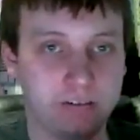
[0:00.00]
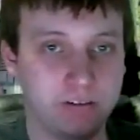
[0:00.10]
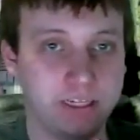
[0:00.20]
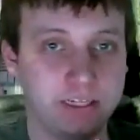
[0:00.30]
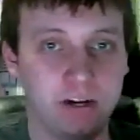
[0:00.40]

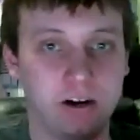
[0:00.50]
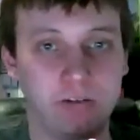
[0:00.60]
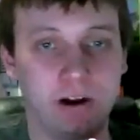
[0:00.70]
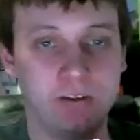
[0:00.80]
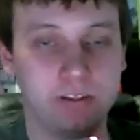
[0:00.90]
are
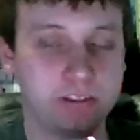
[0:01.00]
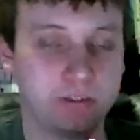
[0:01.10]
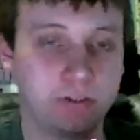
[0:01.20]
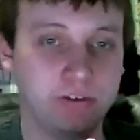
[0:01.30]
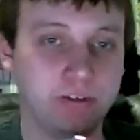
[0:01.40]
around this
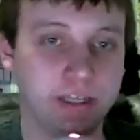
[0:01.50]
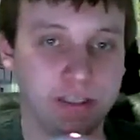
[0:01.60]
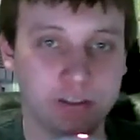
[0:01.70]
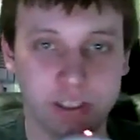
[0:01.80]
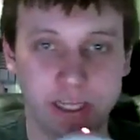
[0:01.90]
community
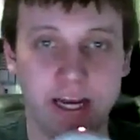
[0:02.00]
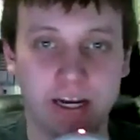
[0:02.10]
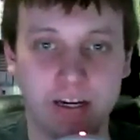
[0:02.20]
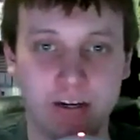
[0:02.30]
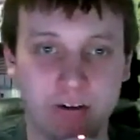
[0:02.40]
in
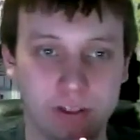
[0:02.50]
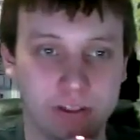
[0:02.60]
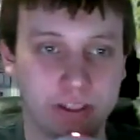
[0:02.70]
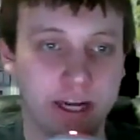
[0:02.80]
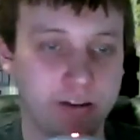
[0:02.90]
Chicago, the
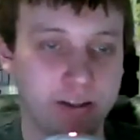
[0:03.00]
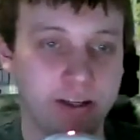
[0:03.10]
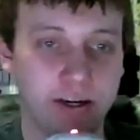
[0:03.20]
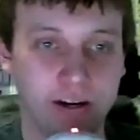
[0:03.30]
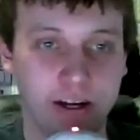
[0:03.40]

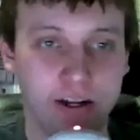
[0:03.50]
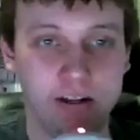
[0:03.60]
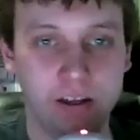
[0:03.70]
Chicagoland area,